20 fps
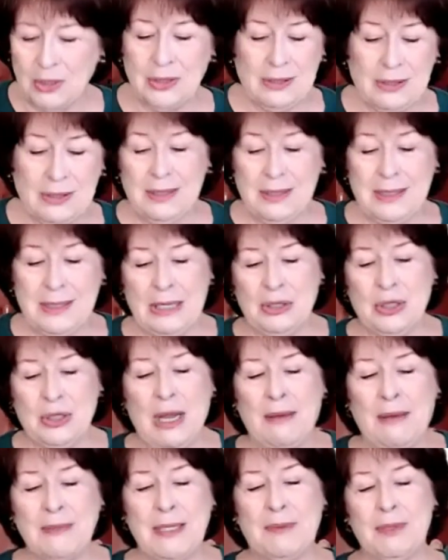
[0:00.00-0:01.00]
distinction.
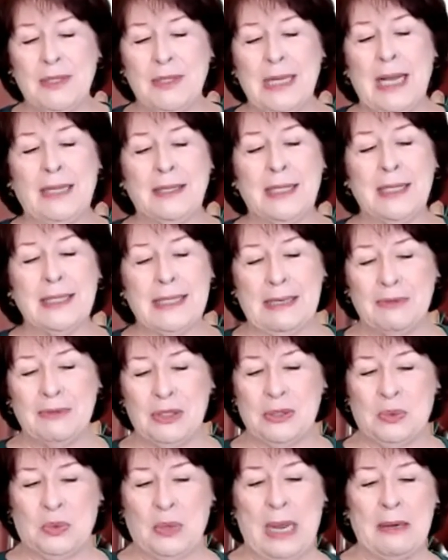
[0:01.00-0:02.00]
I've never done this. I've
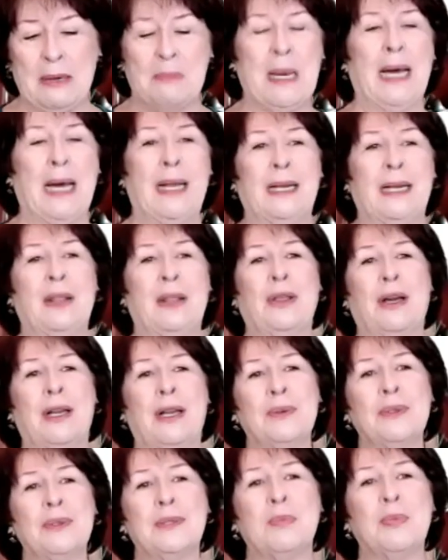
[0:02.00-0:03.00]
just read about it and thought
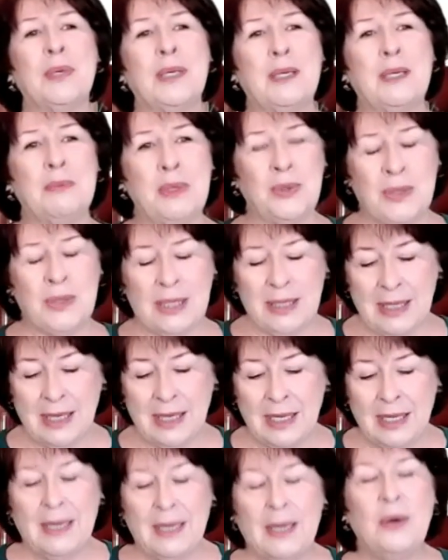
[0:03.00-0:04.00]
it was pretty amusing that
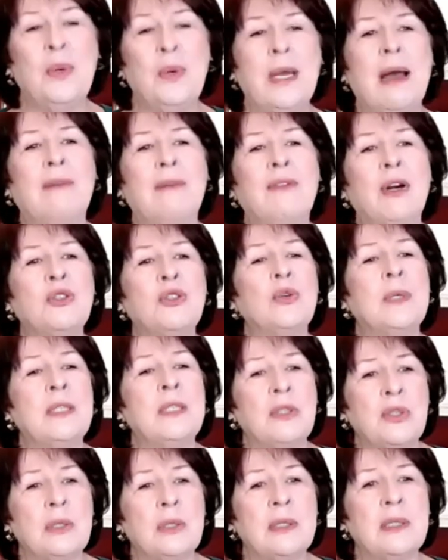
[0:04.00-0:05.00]
we have our
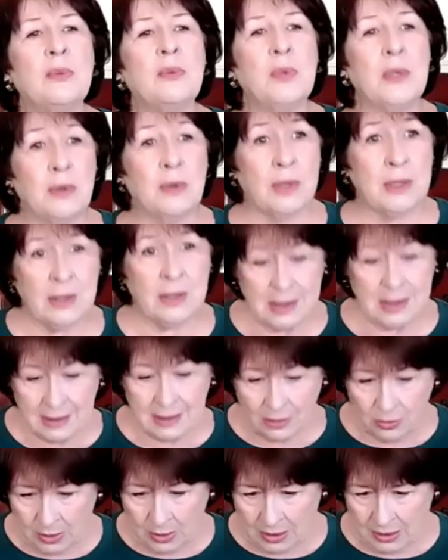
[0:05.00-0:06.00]
traditions and we're going to
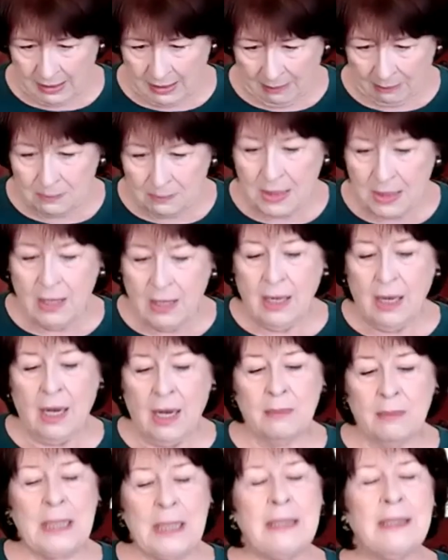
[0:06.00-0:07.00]
stick with
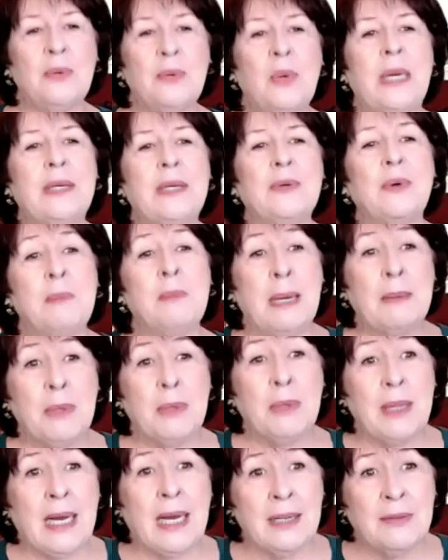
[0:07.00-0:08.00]
them. Easy way to remember
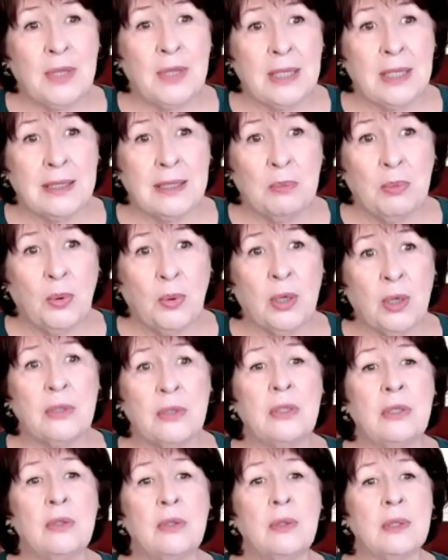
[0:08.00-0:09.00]
that, if that's important
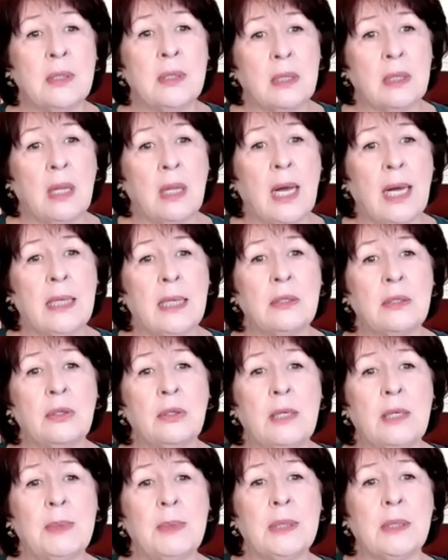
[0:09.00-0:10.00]
to you, is that clotted
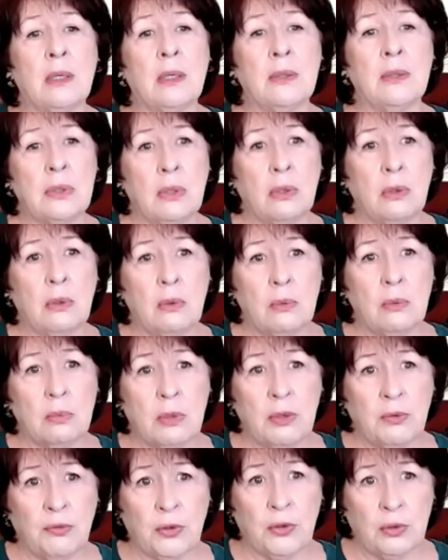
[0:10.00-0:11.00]
cream is also
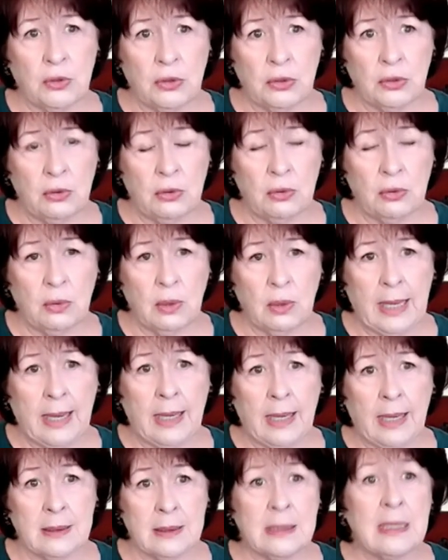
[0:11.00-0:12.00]
referred to
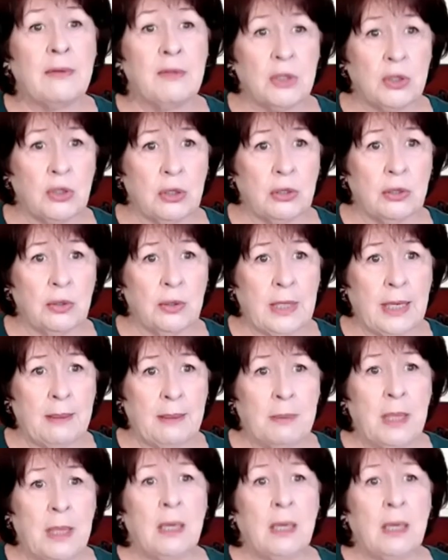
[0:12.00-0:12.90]
as Devonshire cream.